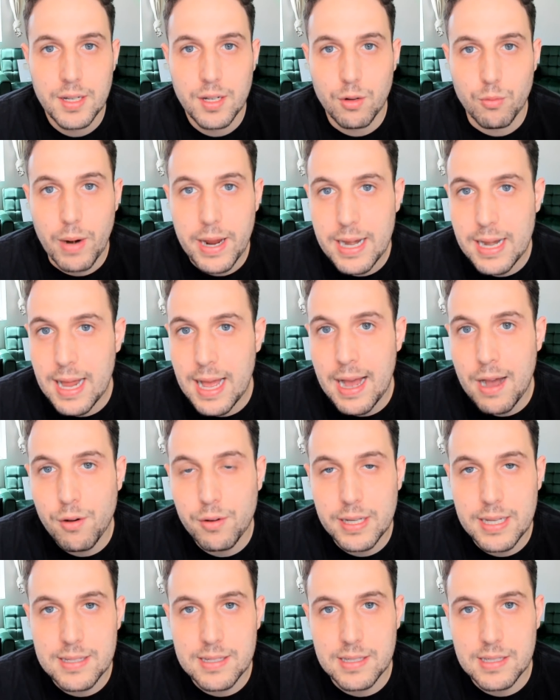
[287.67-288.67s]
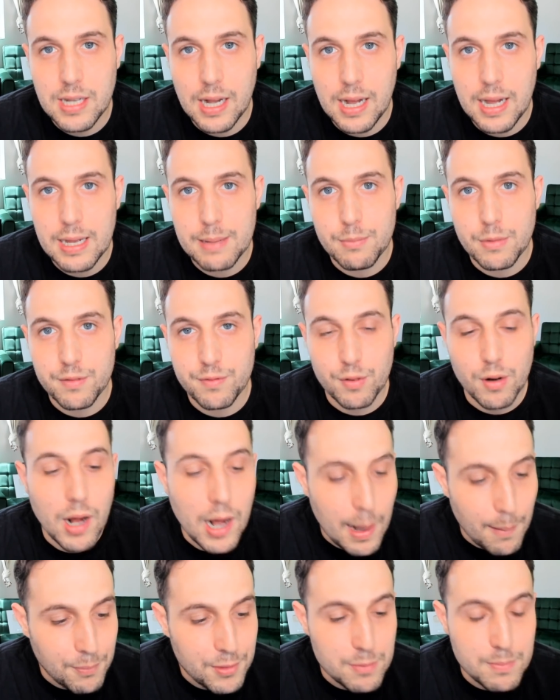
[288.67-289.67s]
Right now is a time for
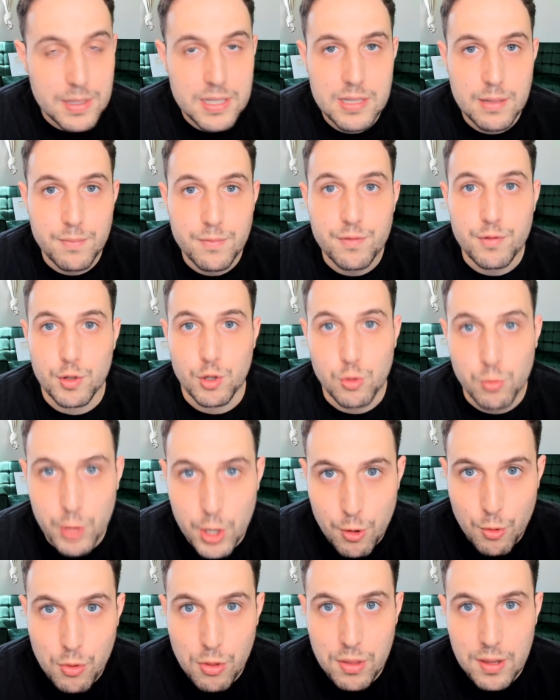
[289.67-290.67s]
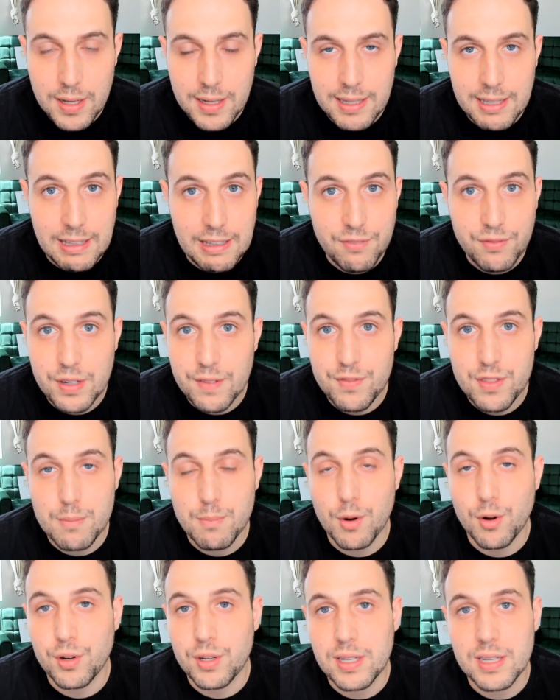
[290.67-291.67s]
optimism, for growth, even if the
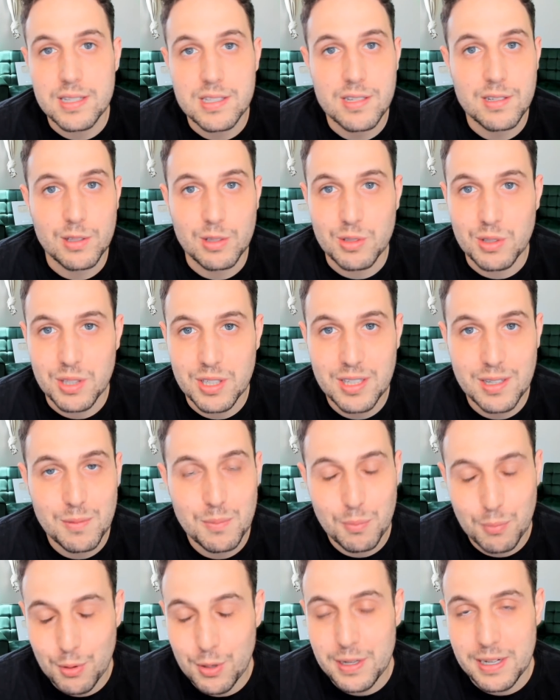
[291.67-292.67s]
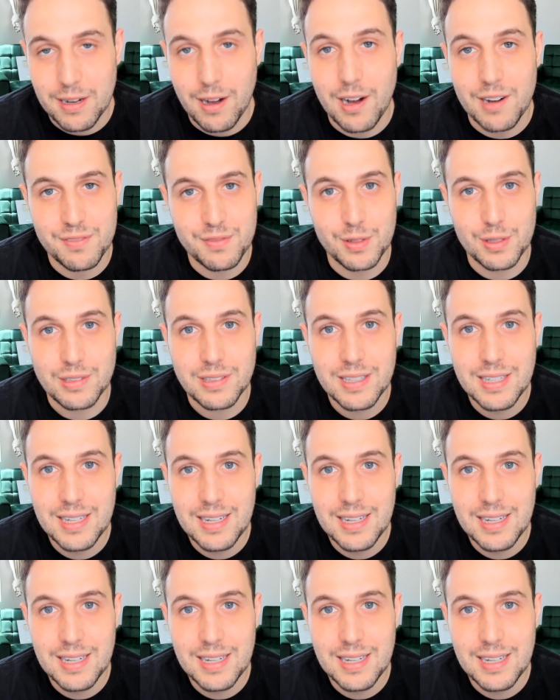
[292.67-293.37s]
markets look pretty awful.